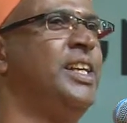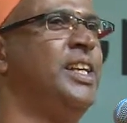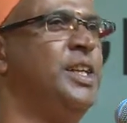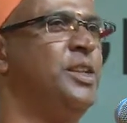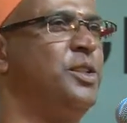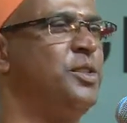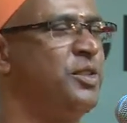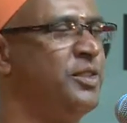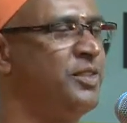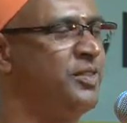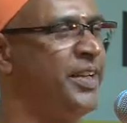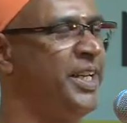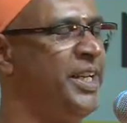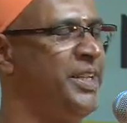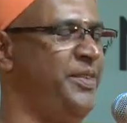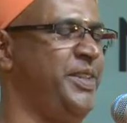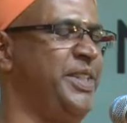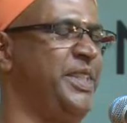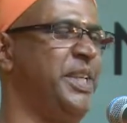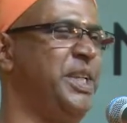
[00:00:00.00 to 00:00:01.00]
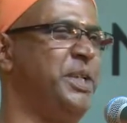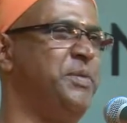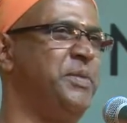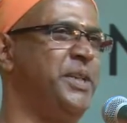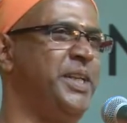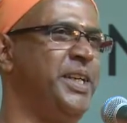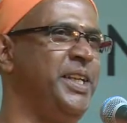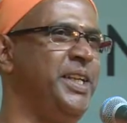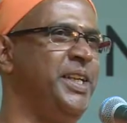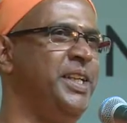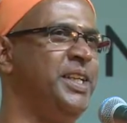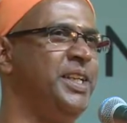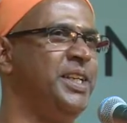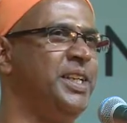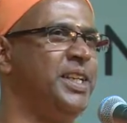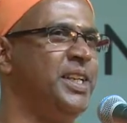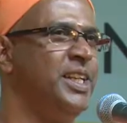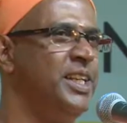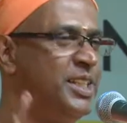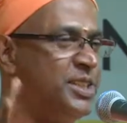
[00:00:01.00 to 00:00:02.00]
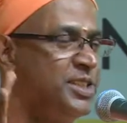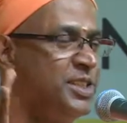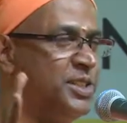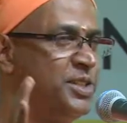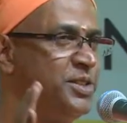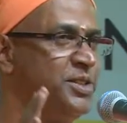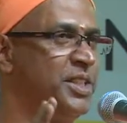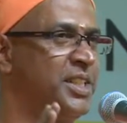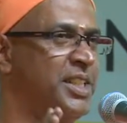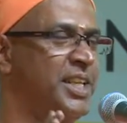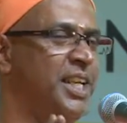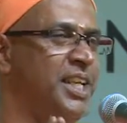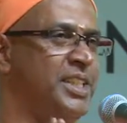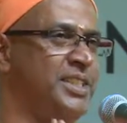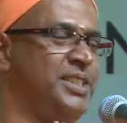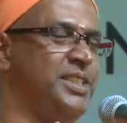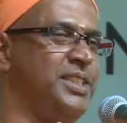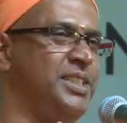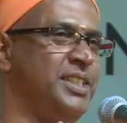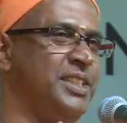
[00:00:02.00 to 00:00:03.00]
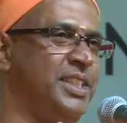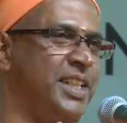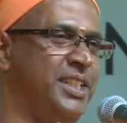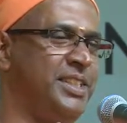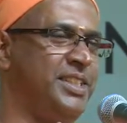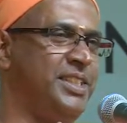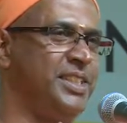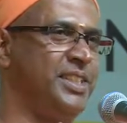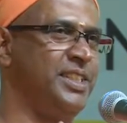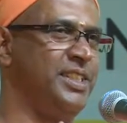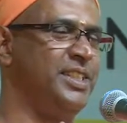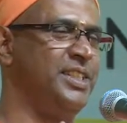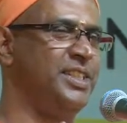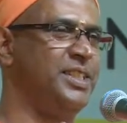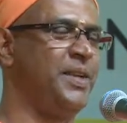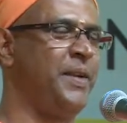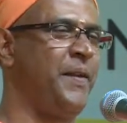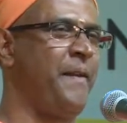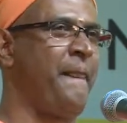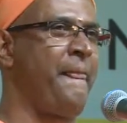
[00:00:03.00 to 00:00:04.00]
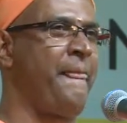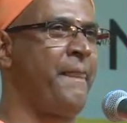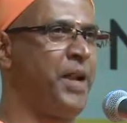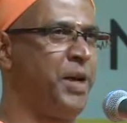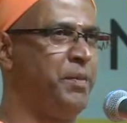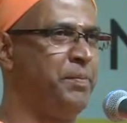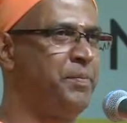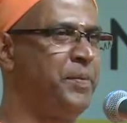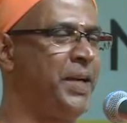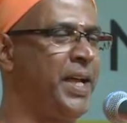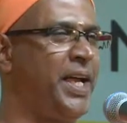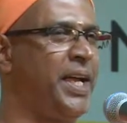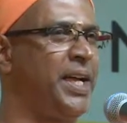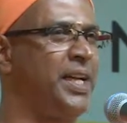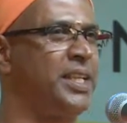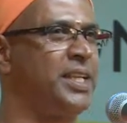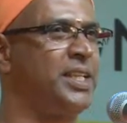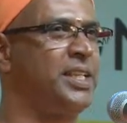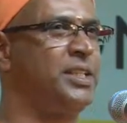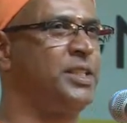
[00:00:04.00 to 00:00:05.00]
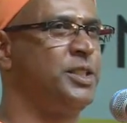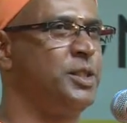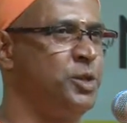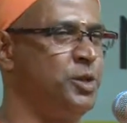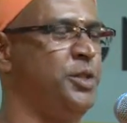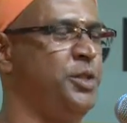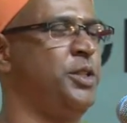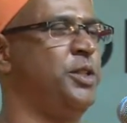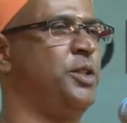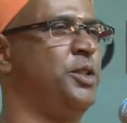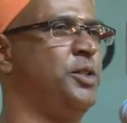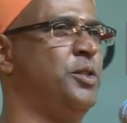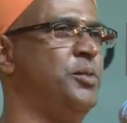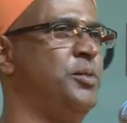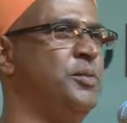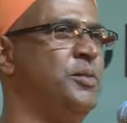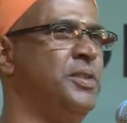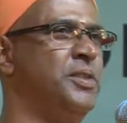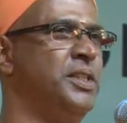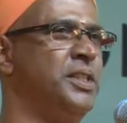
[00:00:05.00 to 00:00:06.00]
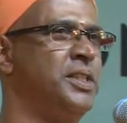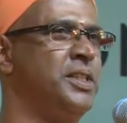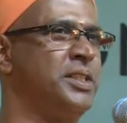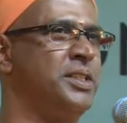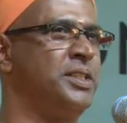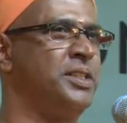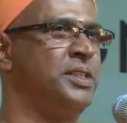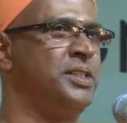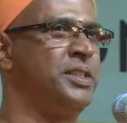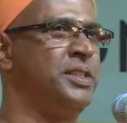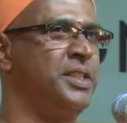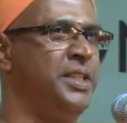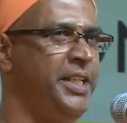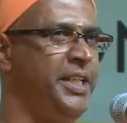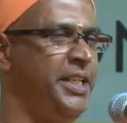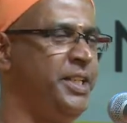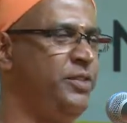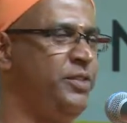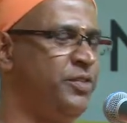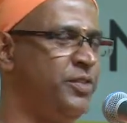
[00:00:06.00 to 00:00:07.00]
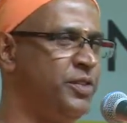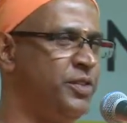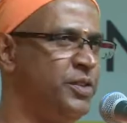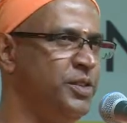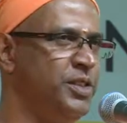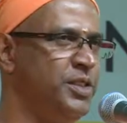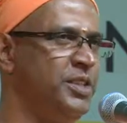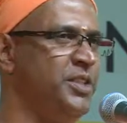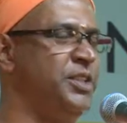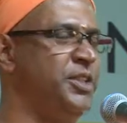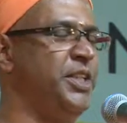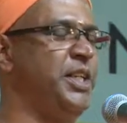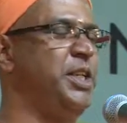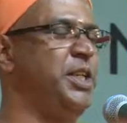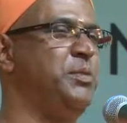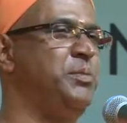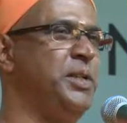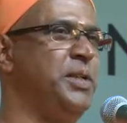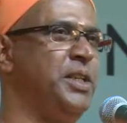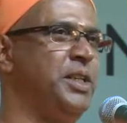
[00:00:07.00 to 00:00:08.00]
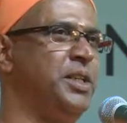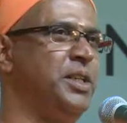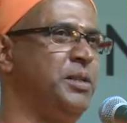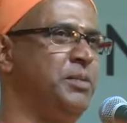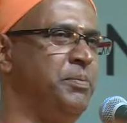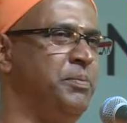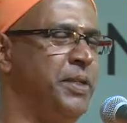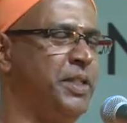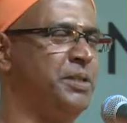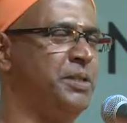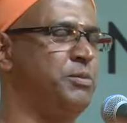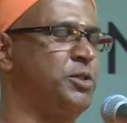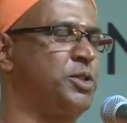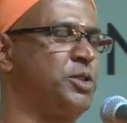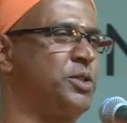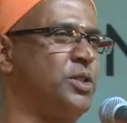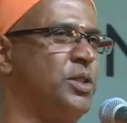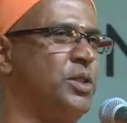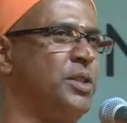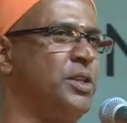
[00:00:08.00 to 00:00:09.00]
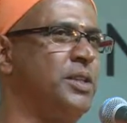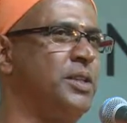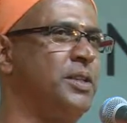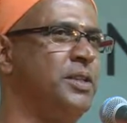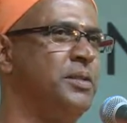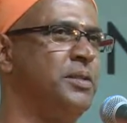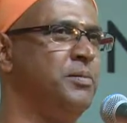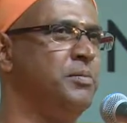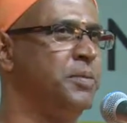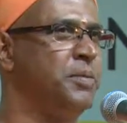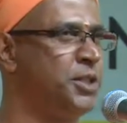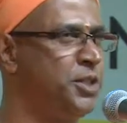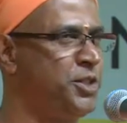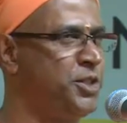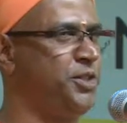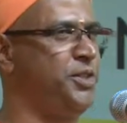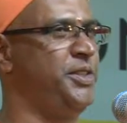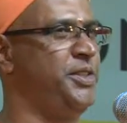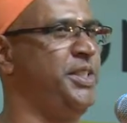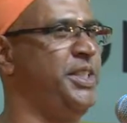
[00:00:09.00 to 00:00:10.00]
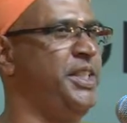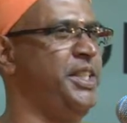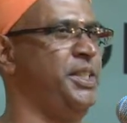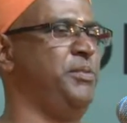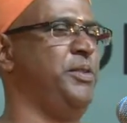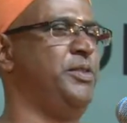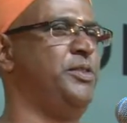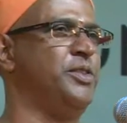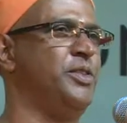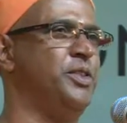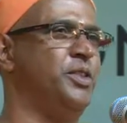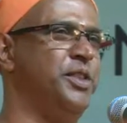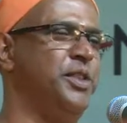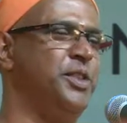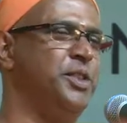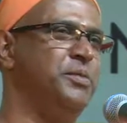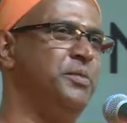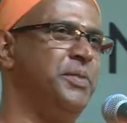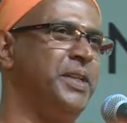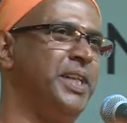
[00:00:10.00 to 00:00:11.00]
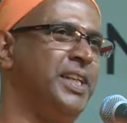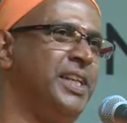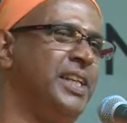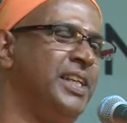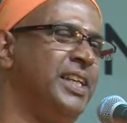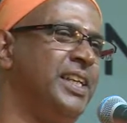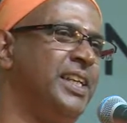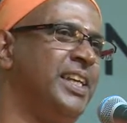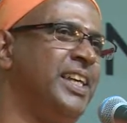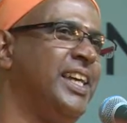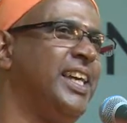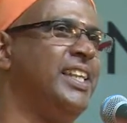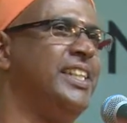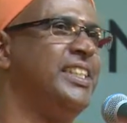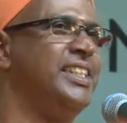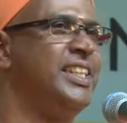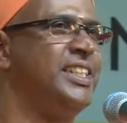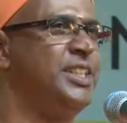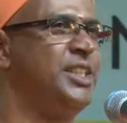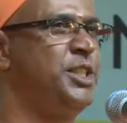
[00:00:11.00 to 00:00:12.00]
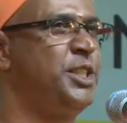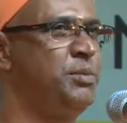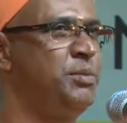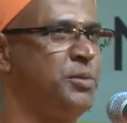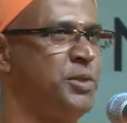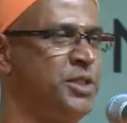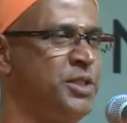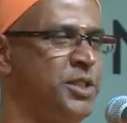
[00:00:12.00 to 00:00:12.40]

don't fight with anybody, listen to the classes, lectures, come back, do your homework, eat food, drink milk, become strong, brush your teeth before going to bed, and then she puts